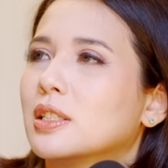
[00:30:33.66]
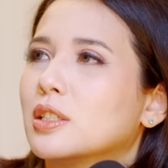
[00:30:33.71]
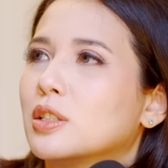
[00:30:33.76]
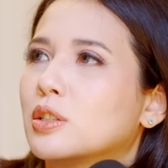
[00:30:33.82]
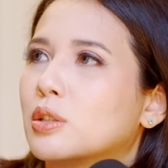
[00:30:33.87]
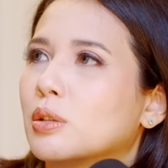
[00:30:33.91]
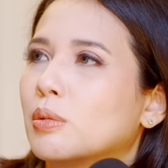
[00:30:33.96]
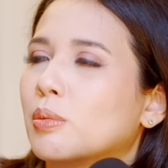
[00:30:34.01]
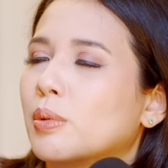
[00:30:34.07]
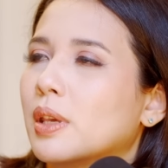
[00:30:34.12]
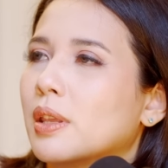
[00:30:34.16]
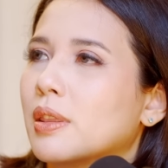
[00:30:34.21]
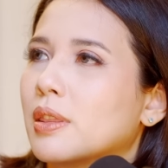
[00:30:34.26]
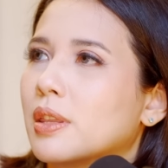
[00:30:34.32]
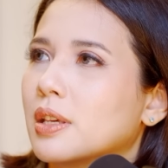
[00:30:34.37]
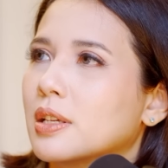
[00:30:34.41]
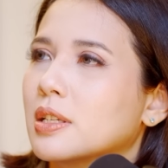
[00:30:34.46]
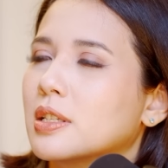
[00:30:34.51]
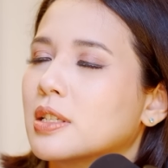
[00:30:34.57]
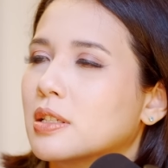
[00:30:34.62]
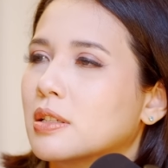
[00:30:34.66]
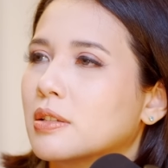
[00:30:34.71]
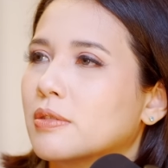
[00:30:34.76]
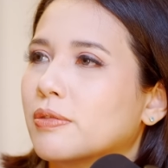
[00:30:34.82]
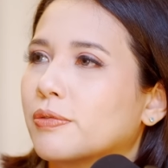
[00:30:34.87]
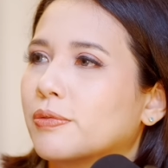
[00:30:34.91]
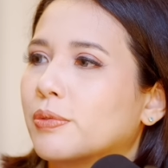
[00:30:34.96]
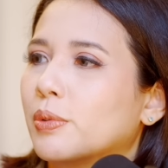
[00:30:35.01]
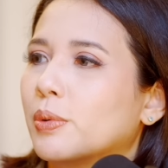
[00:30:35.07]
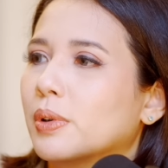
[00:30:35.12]
doing
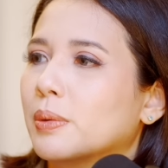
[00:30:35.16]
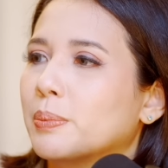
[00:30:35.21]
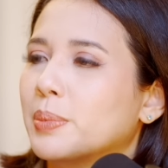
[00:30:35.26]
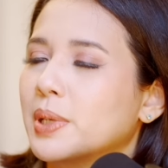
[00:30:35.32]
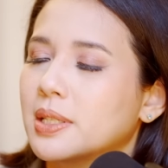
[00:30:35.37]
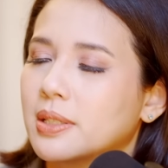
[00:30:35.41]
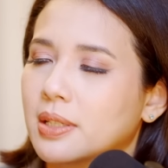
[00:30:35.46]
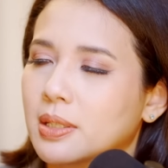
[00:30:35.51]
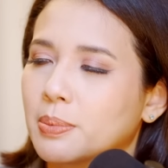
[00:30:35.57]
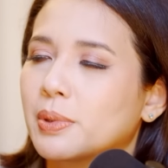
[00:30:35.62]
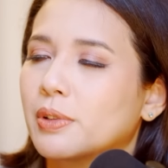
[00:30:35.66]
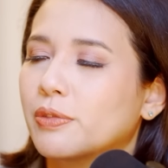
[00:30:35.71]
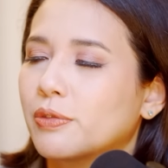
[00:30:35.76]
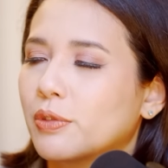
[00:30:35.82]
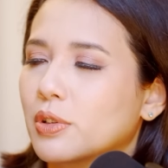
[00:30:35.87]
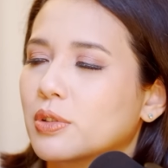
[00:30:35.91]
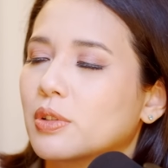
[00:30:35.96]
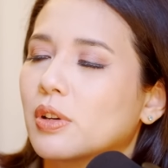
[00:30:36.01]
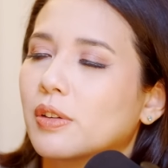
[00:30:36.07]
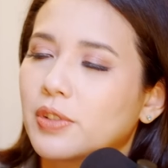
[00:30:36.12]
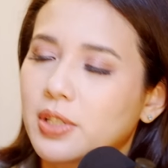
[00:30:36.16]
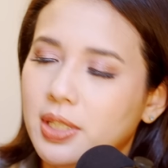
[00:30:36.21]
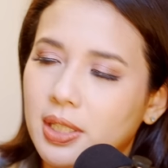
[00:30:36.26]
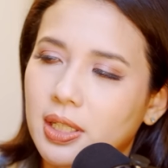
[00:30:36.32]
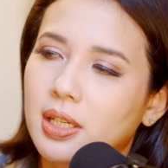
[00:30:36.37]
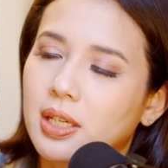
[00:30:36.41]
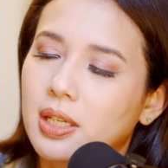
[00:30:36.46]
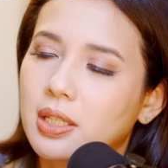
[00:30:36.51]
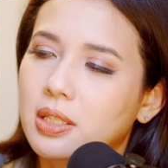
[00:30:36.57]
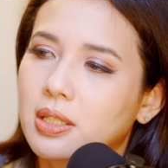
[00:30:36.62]
this for business. But of course,
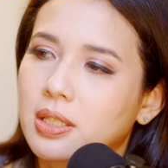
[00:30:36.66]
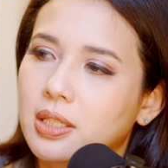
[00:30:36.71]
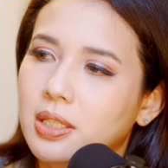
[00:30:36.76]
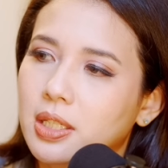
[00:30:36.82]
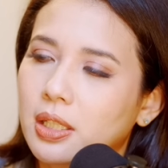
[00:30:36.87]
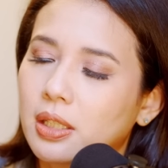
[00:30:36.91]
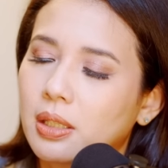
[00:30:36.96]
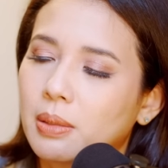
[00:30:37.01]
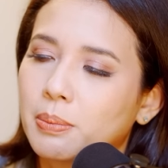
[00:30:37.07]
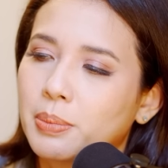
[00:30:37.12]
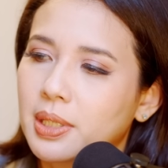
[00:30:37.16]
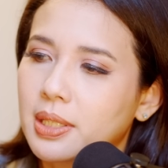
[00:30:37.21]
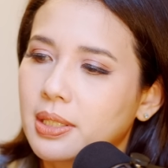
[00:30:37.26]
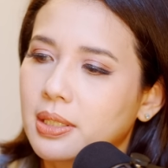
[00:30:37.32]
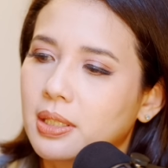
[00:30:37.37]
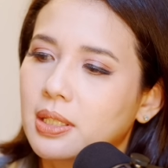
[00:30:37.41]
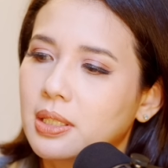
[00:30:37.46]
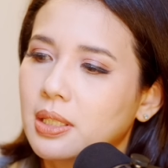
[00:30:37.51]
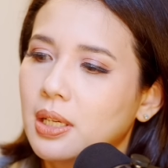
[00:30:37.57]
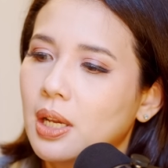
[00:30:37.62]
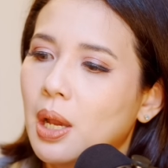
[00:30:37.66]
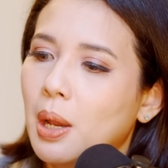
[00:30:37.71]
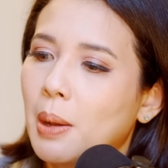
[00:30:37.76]
obviously, it's still a business.